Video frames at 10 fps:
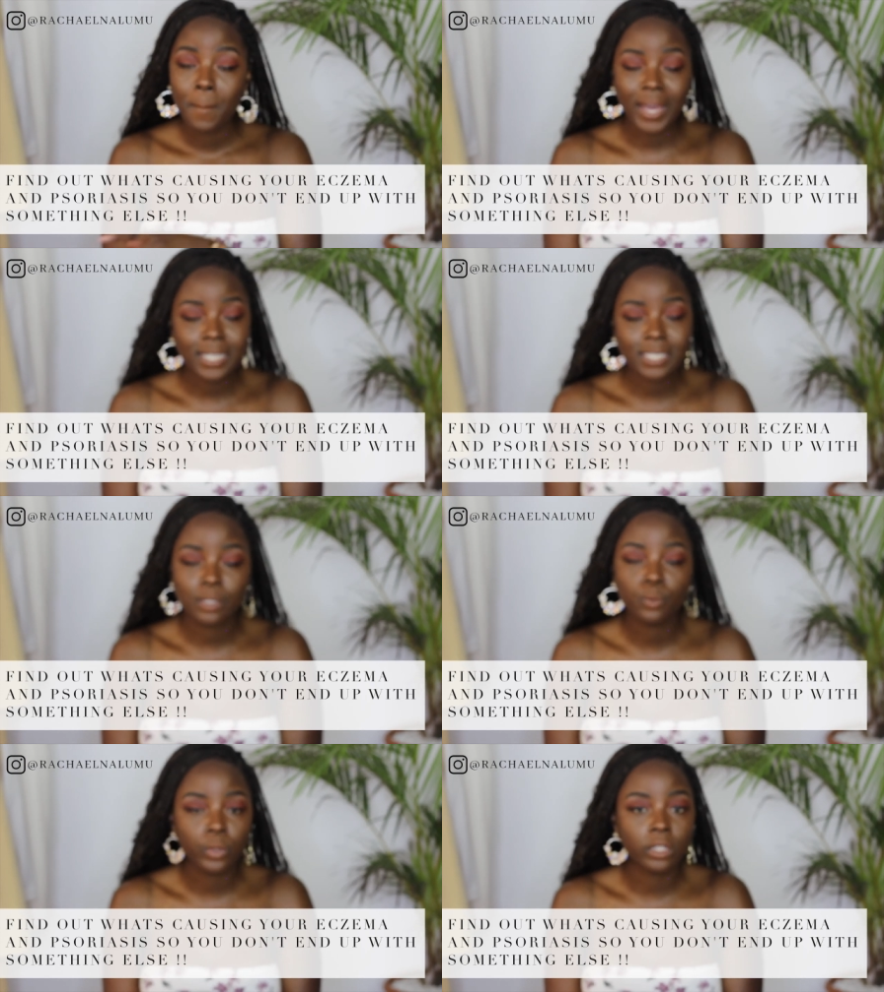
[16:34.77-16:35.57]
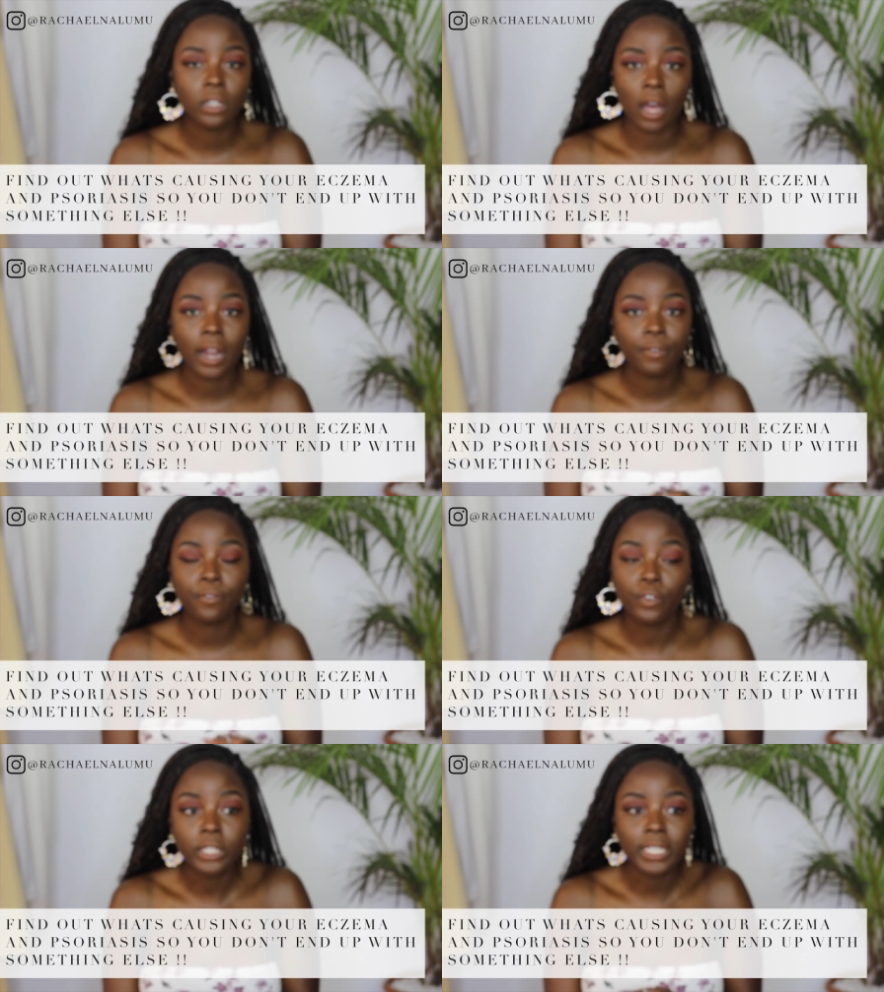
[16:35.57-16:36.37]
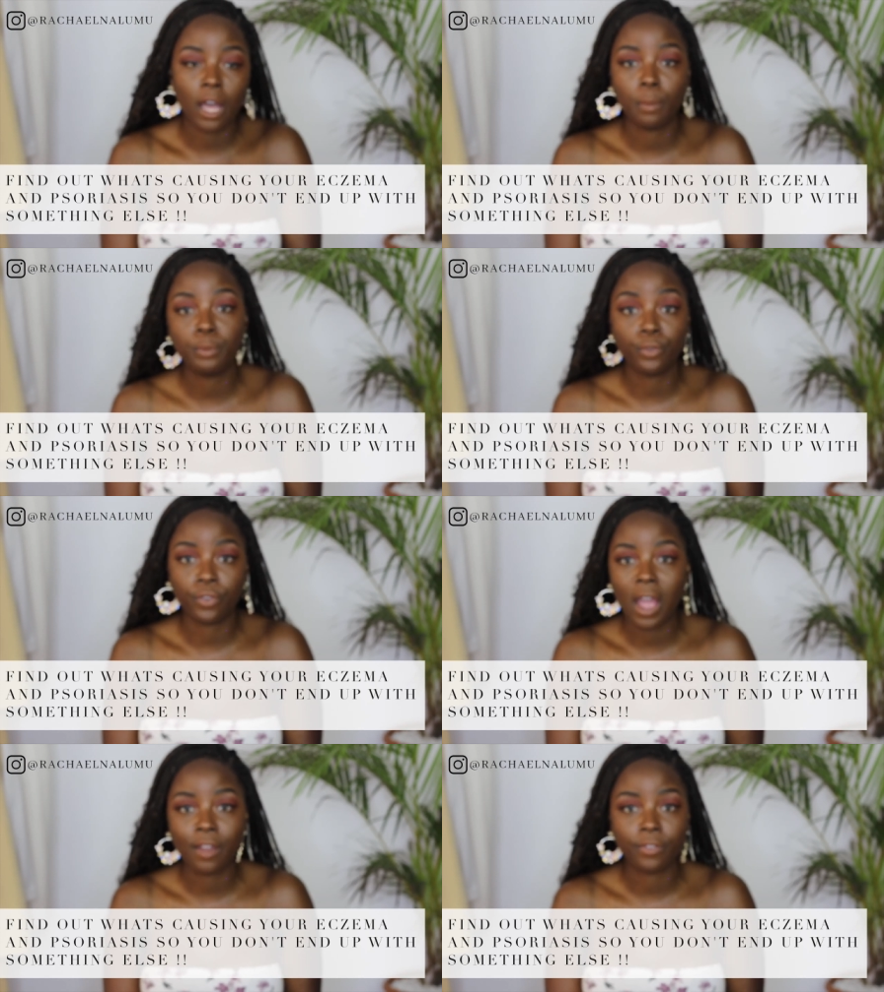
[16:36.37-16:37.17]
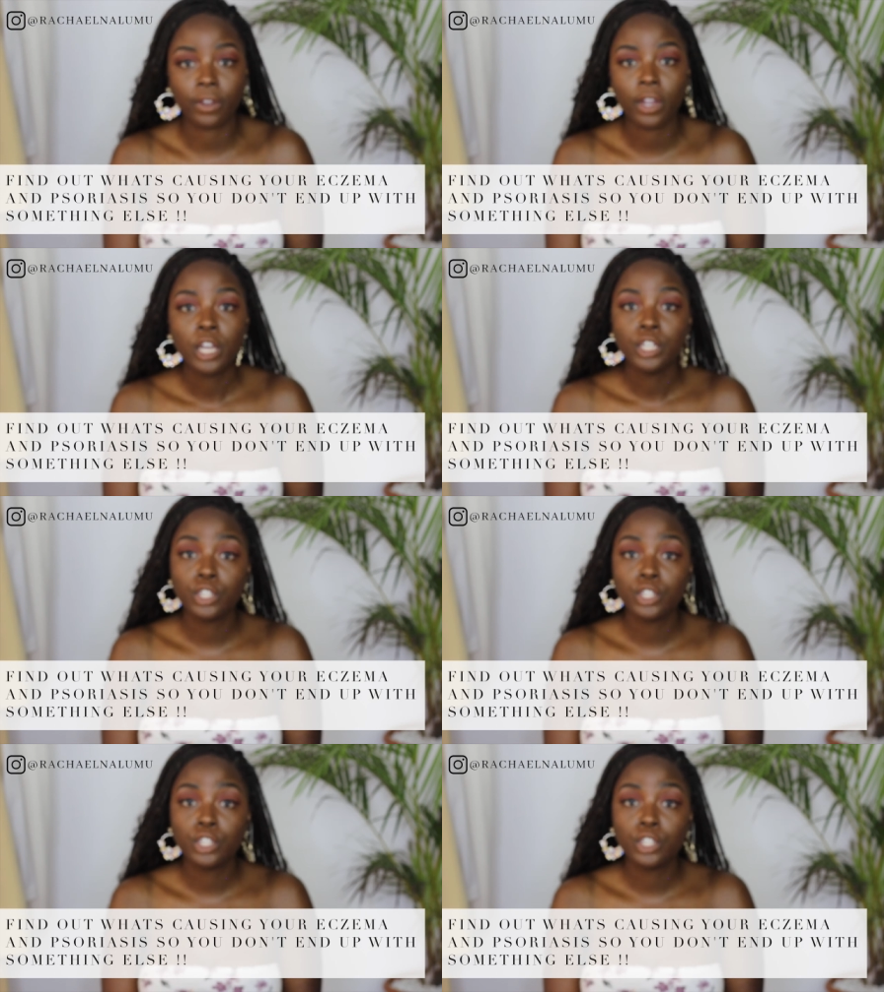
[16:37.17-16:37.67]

Medicine will not fully help you forever.